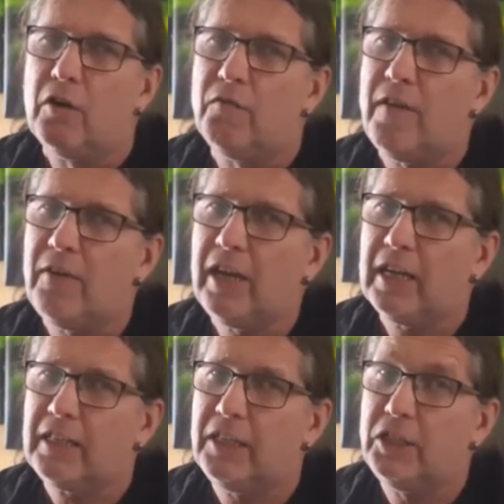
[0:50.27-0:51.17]
very
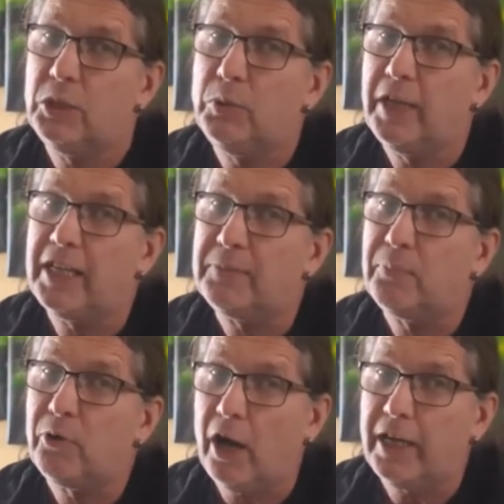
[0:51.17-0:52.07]
likely two days
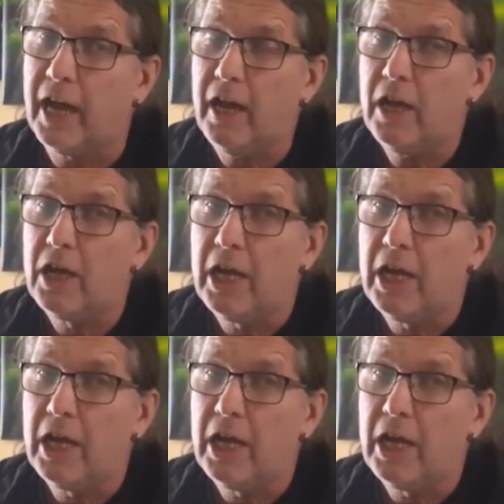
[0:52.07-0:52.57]
prior